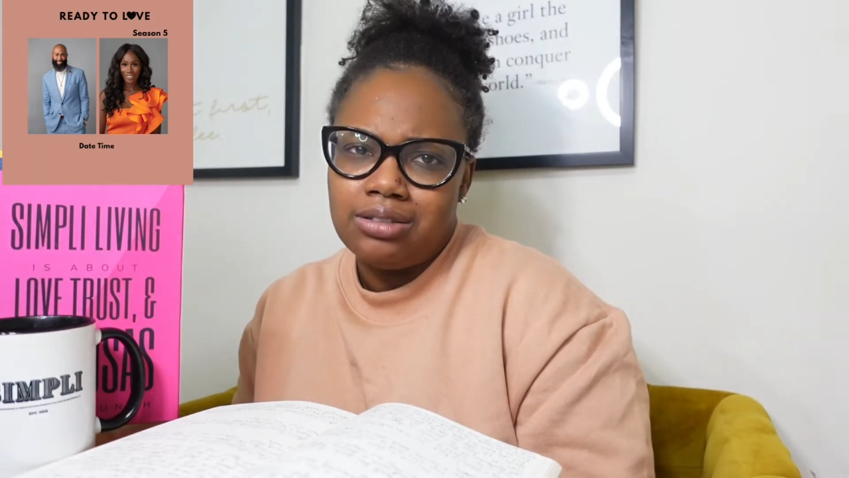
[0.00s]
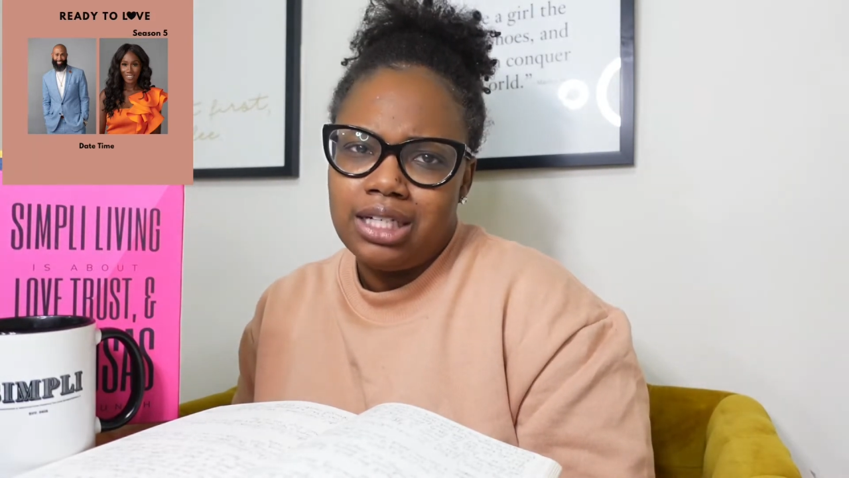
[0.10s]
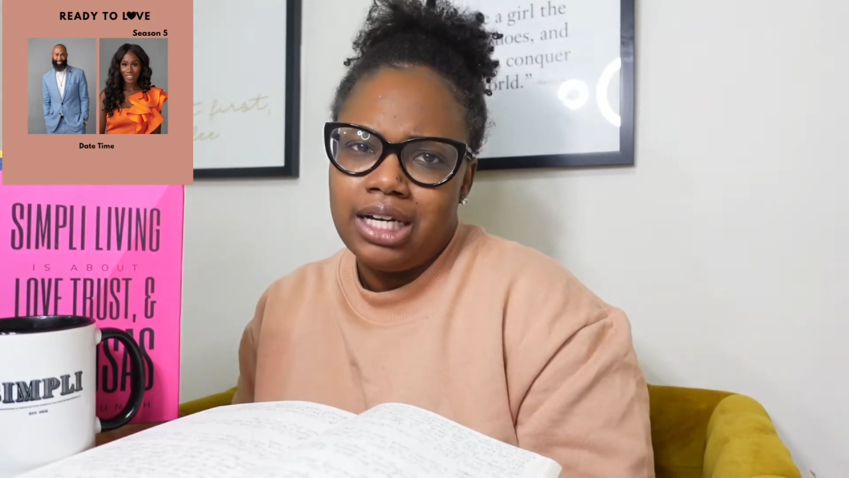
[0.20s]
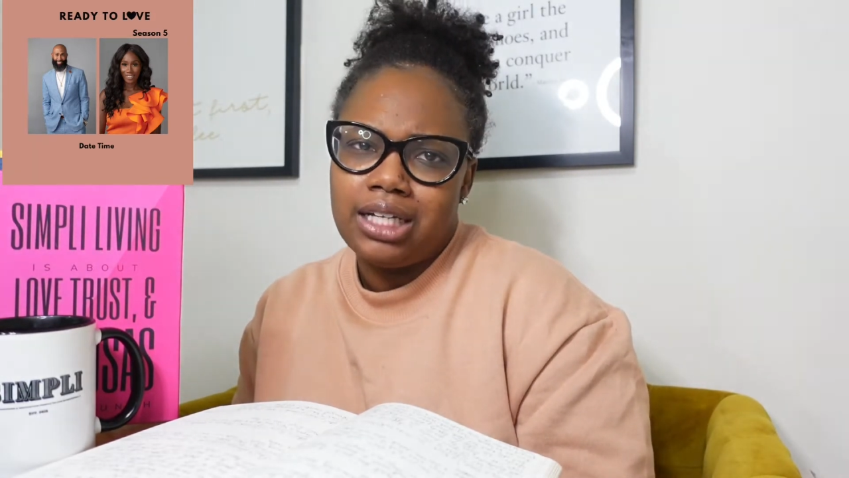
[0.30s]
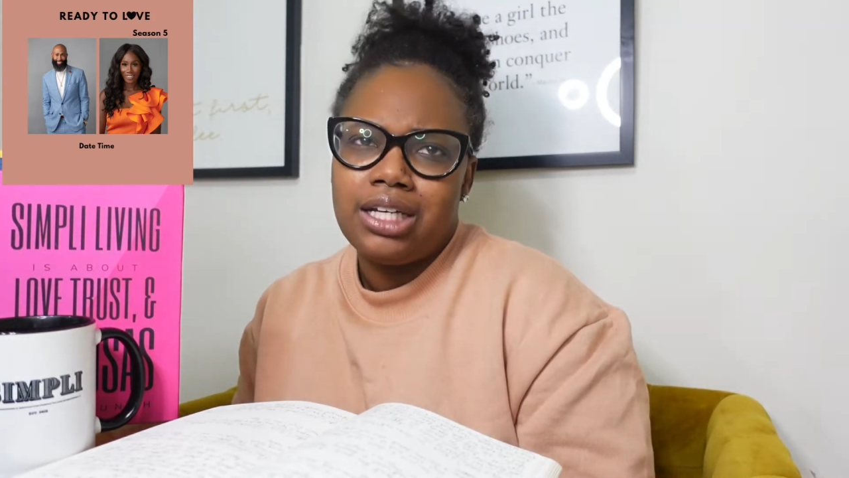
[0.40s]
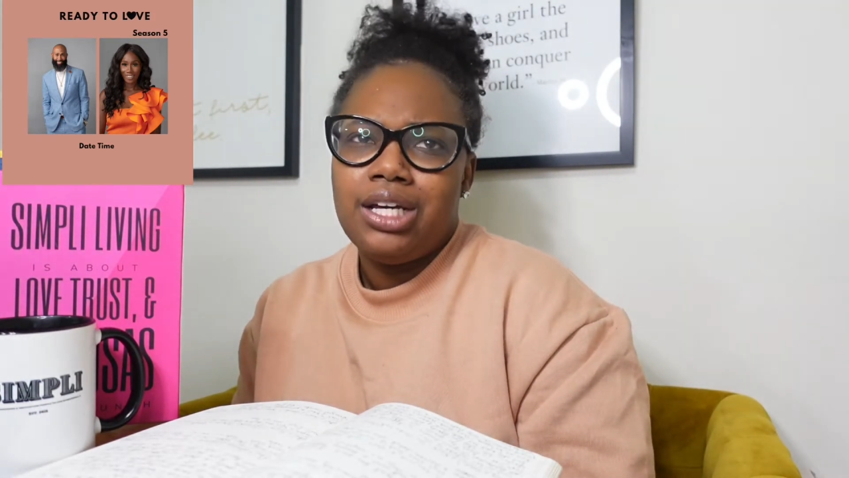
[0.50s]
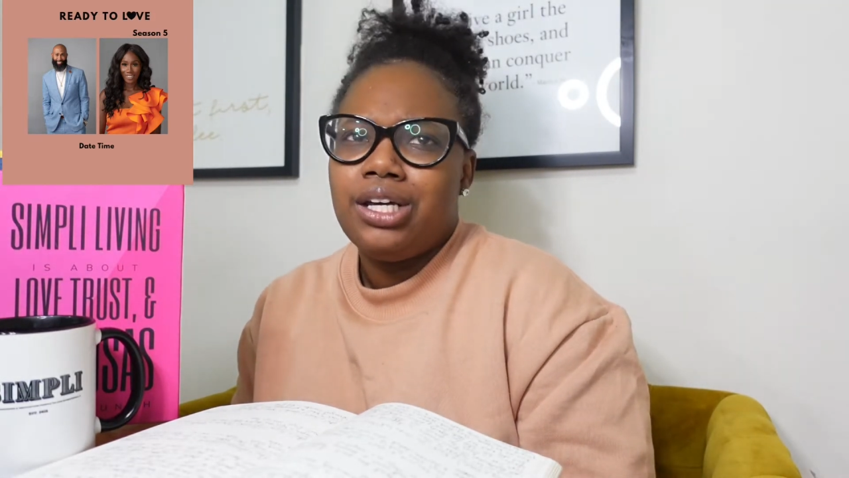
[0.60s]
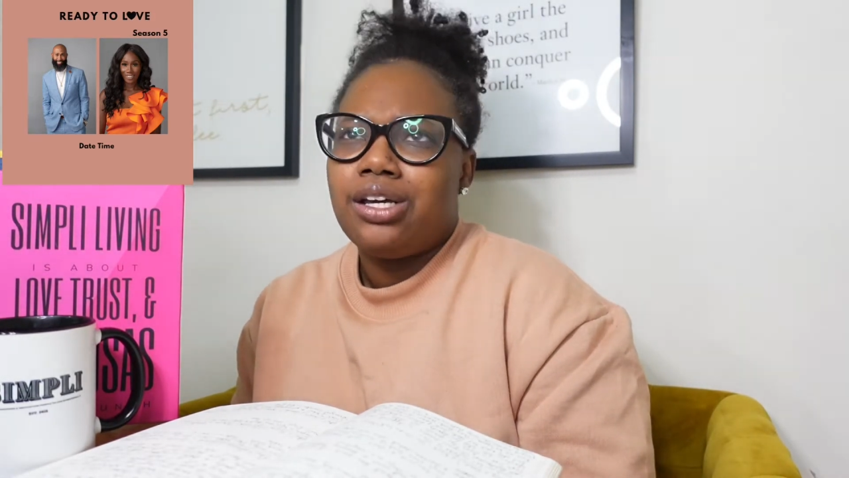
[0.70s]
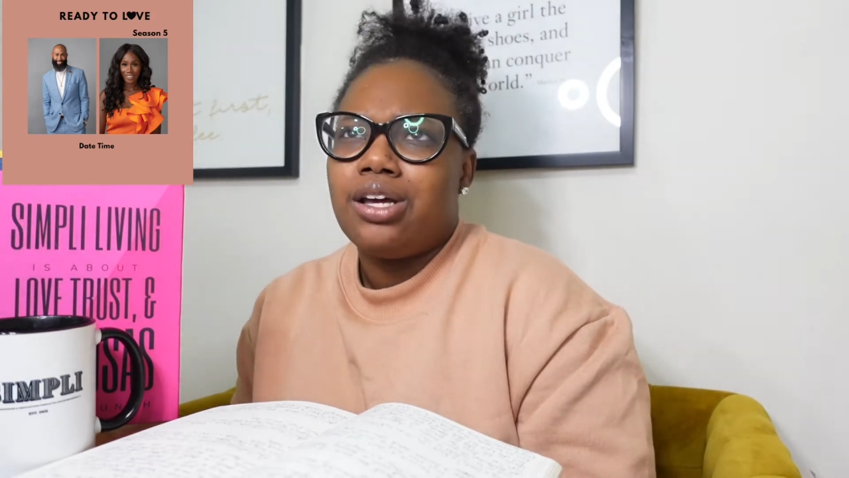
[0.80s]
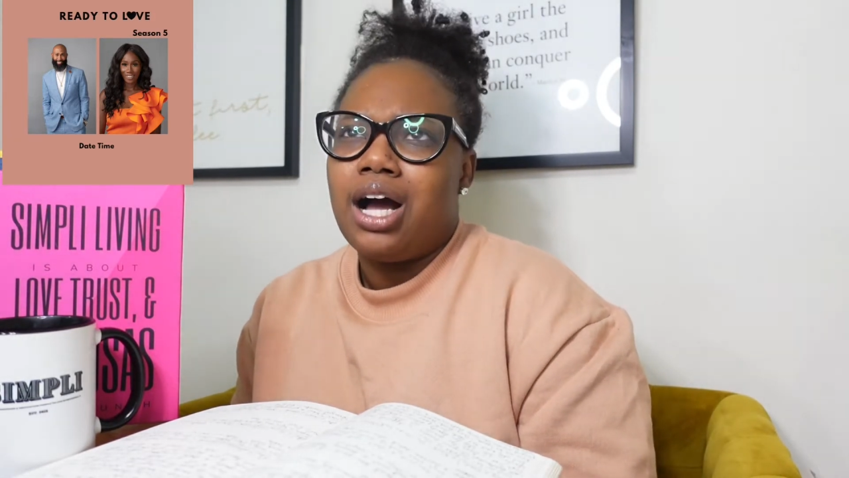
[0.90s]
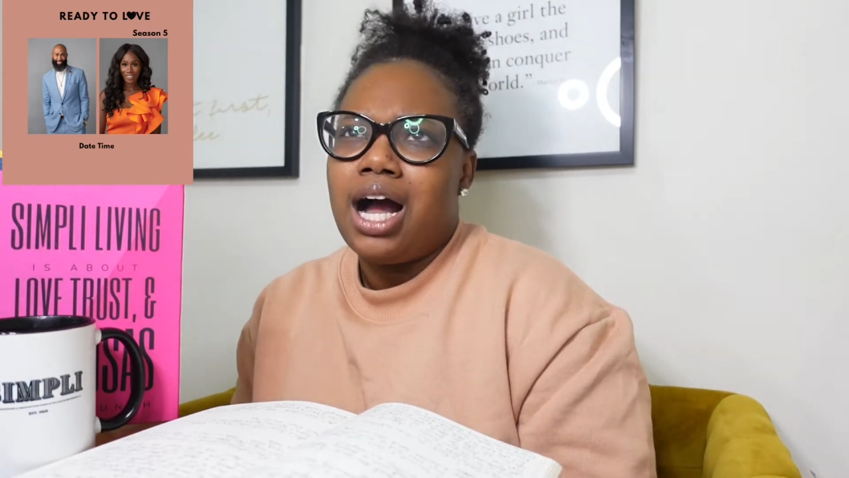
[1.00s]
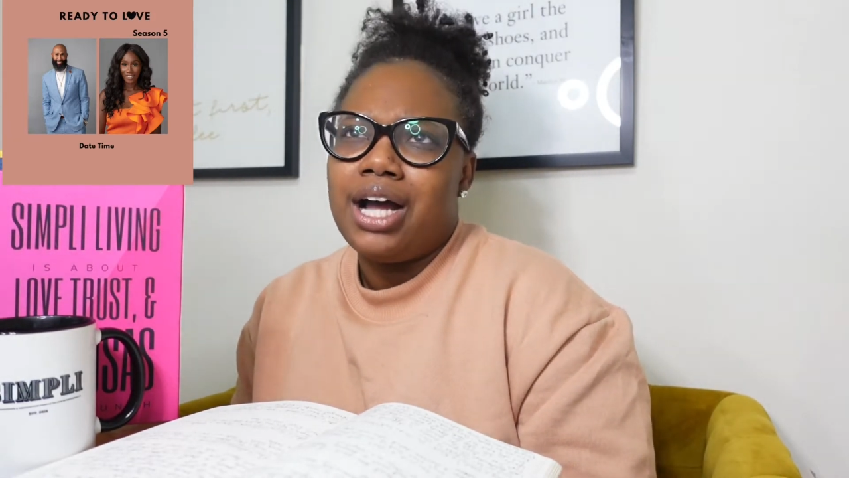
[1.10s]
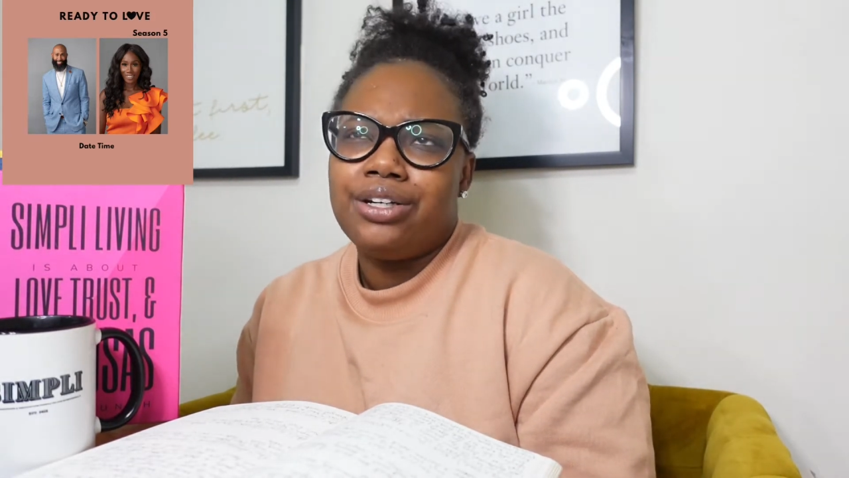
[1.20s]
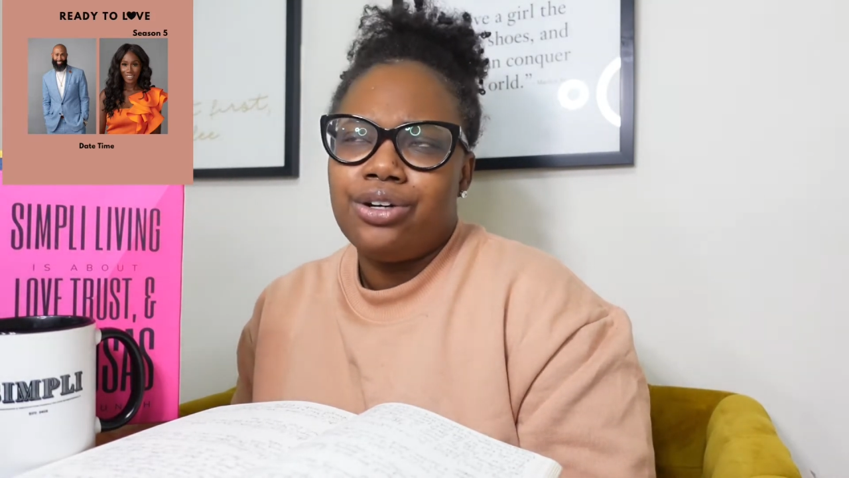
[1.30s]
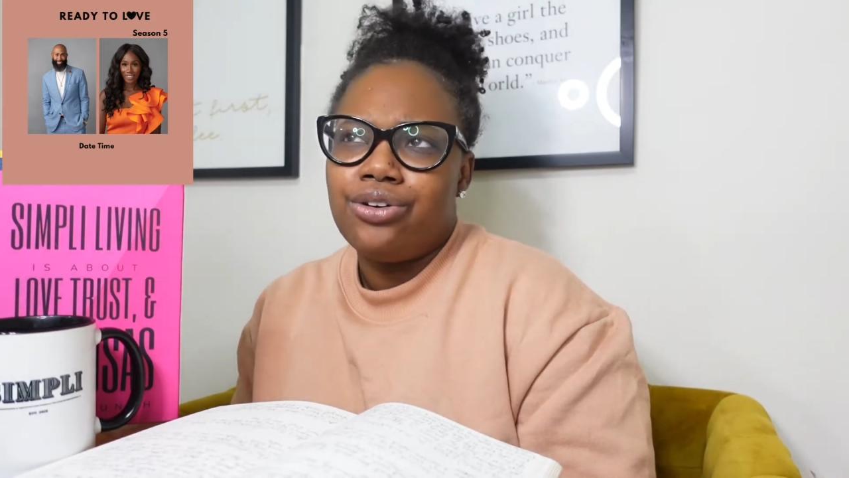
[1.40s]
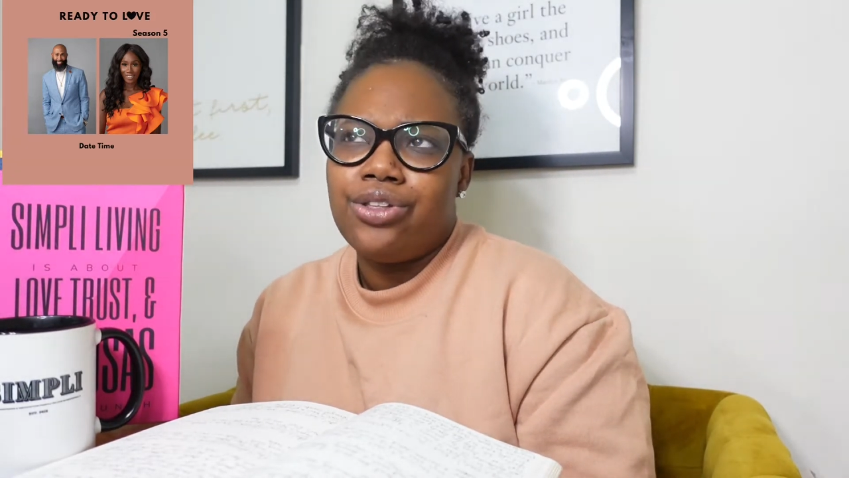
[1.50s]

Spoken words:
Like, I know